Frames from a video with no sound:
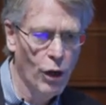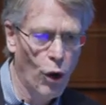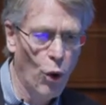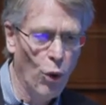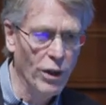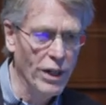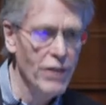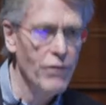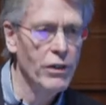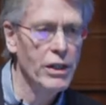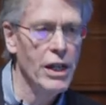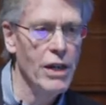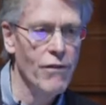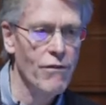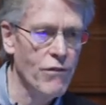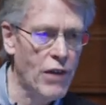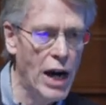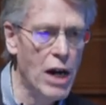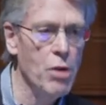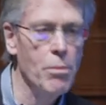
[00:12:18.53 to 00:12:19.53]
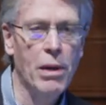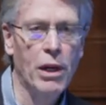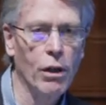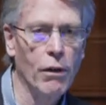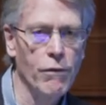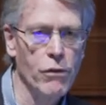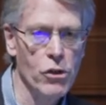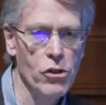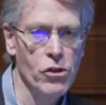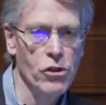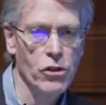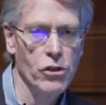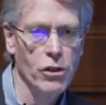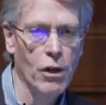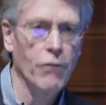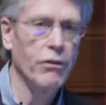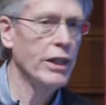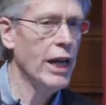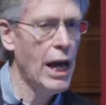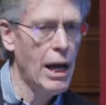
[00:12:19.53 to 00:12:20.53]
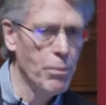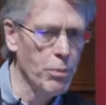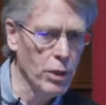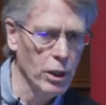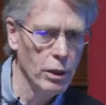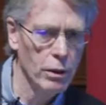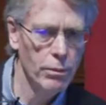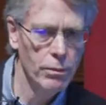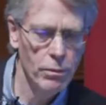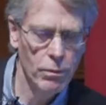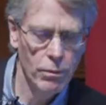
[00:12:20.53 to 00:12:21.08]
or even environmental versions of capital.